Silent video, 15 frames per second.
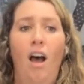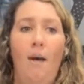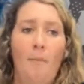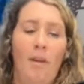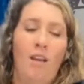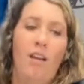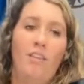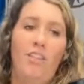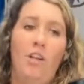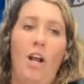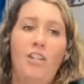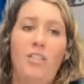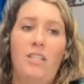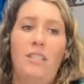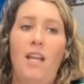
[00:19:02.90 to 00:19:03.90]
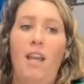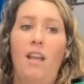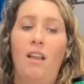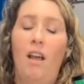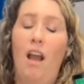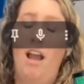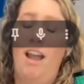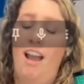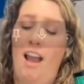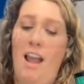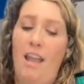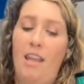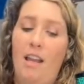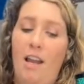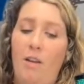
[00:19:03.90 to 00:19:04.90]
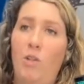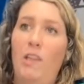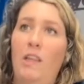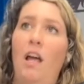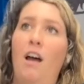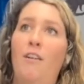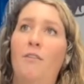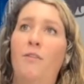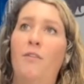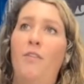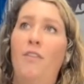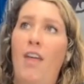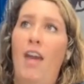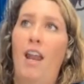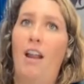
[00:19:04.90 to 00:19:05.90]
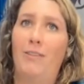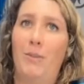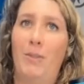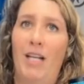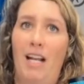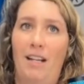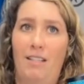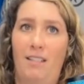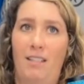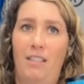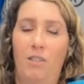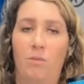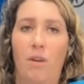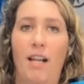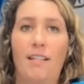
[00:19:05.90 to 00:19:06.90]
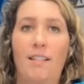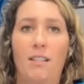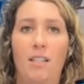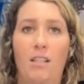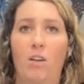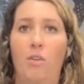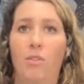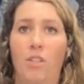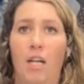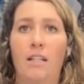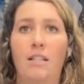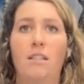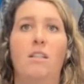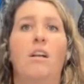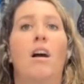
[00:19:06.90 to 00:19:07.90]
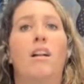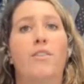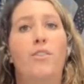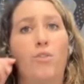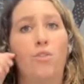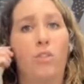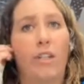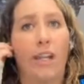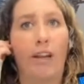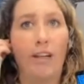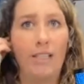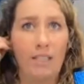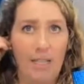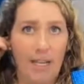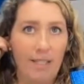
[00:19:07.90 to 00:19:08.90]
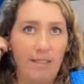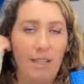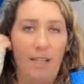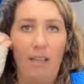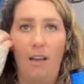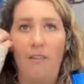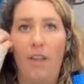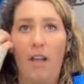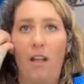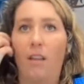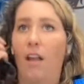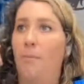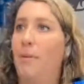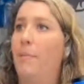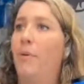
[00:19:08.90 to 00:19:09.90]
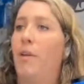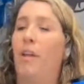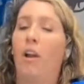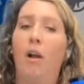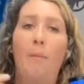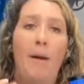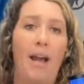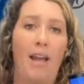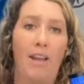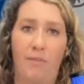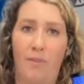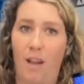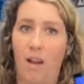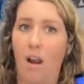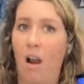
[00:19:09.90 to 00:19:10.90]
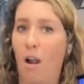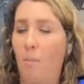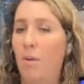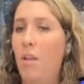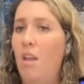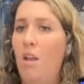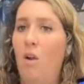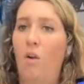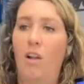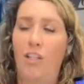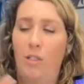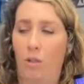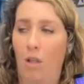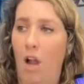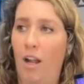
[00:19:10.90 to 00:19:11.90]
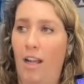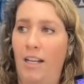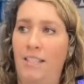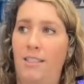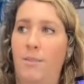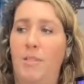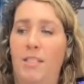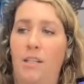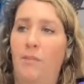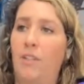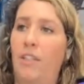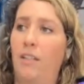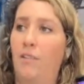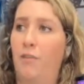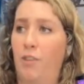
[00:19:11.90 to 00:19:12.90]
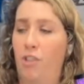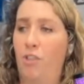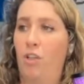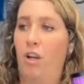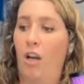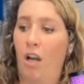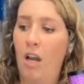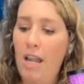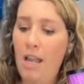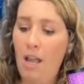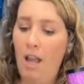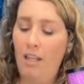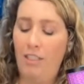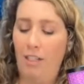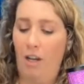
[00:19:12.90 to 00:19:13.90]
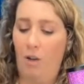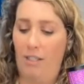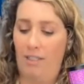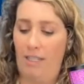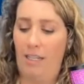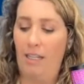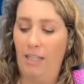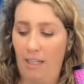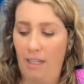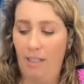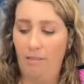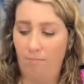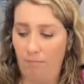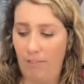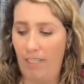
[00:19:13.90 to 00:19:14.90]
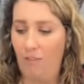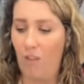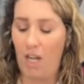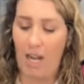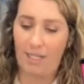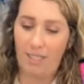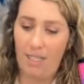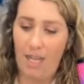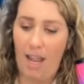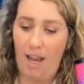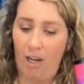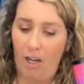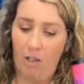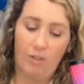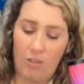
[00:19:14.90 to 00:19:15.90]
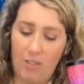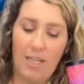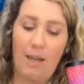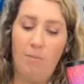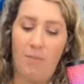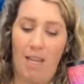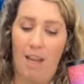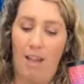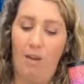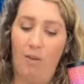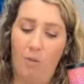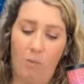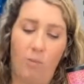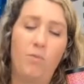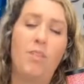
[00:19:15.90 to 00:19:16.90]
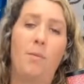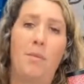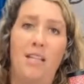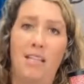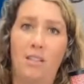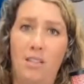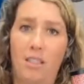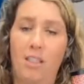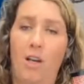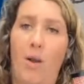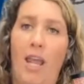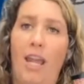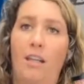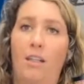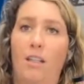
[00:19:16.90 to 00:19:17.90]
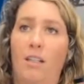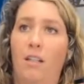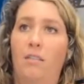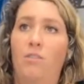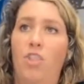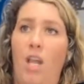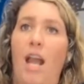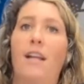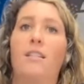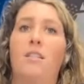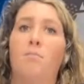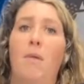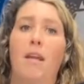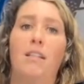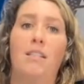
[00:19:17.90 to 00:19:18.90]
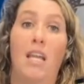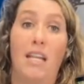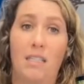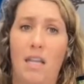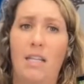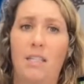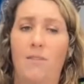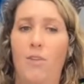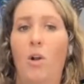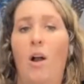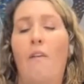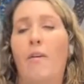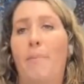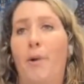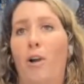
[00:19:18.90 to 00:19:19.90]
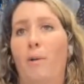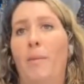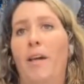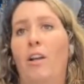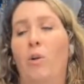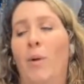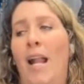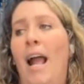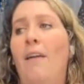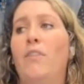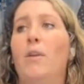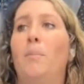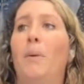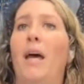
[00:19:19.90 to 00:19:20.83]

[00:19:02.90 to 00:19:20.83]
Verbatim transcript: Um, you know, I just say uh, I I would love that everyone has these rights to own guns in constitutional carry states. I love that a lot of people can go buy a firearm, you know, long guns specifically for sure, you know, because they can get it and leave the next day or the same day. Um, some of these, you know, handgun checks might take days if you don't have a permit or what have you.